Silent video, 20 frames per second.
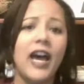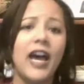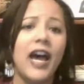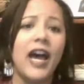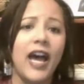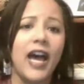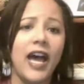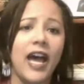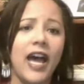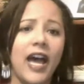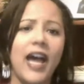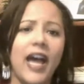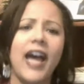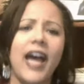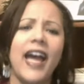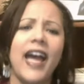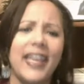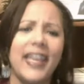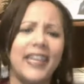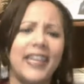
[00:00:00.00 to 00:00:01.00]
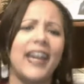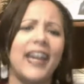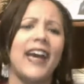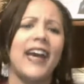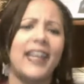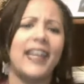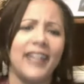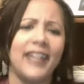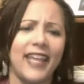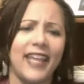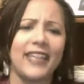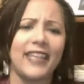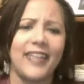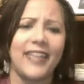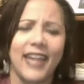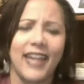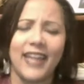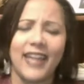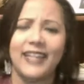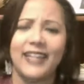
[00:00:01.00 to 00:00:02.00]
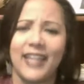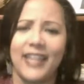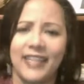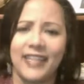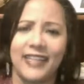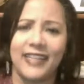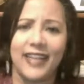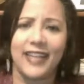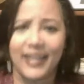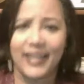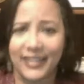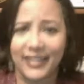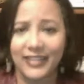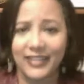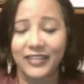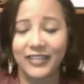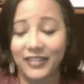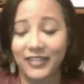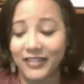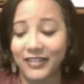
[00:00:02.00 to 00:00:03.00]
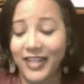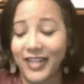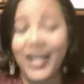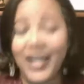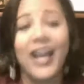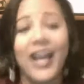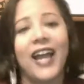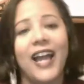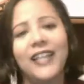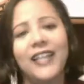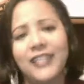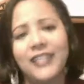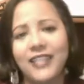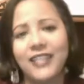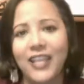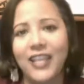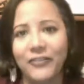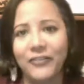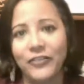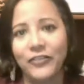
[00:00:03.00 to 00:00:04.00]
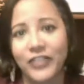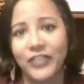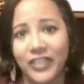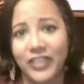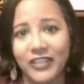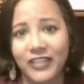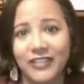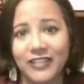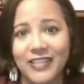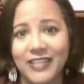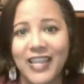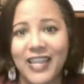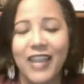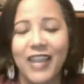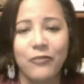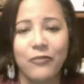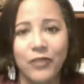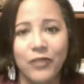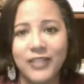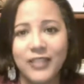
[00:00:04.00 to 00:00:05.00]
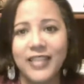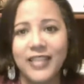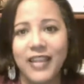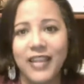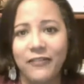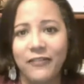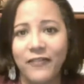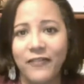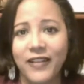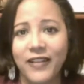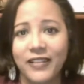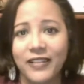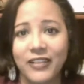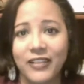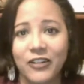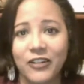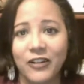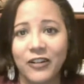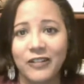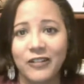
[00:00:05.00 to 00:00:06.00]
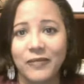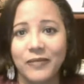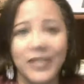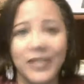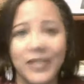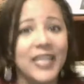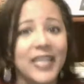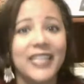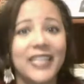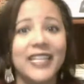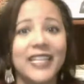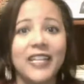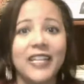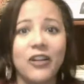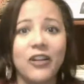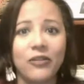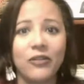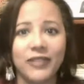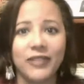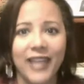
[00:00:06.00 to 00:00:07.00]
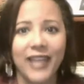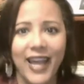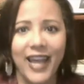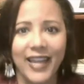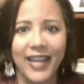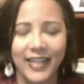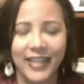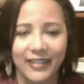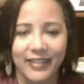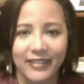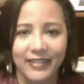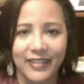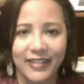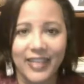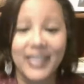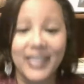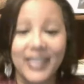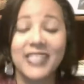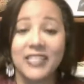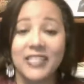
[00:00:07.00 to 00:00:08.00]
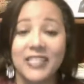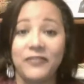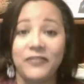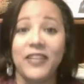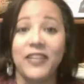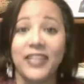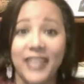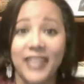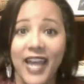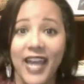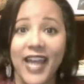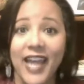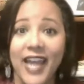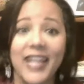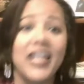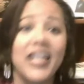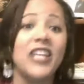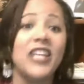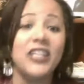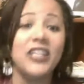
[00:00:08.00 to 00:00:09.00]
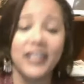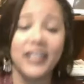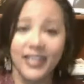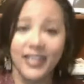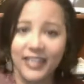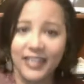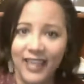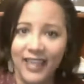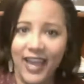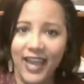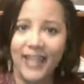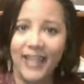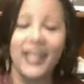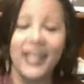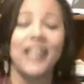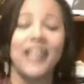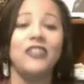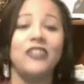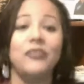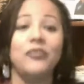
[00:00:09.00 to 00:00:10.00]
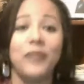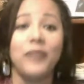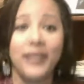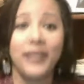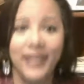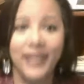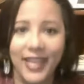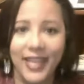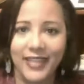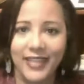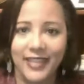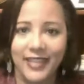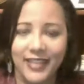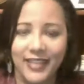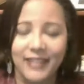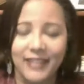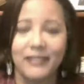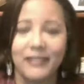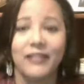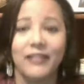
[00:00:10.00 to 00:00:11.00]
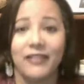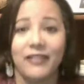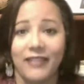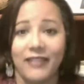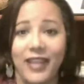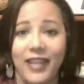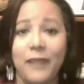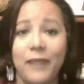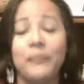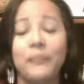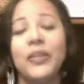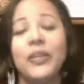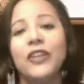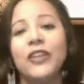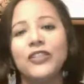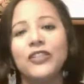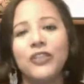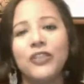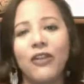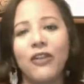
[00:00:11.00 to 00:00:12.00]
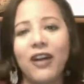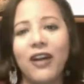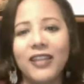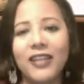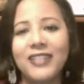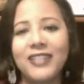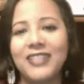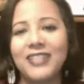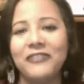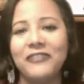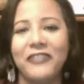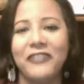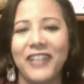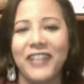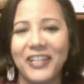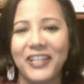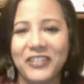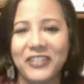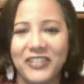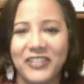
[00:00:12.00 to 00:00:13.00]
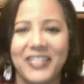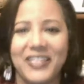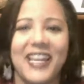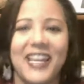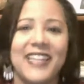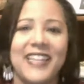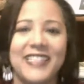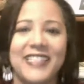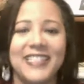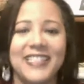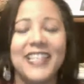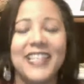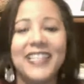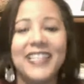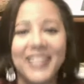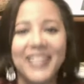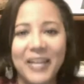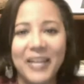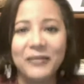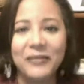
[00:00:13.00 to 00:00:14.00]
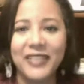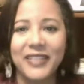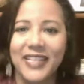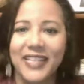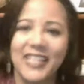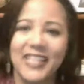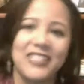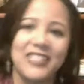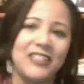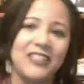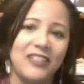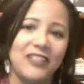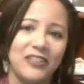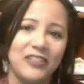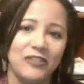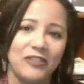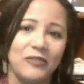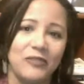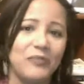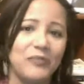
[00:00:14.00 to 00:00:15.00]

I got it. All right. I did that for years. And one day it finally occurred to me, you don't got it. Because if you got it, you'd have got it and you'd be getting it. All right. So all the different exercises that I'm going to ask you to do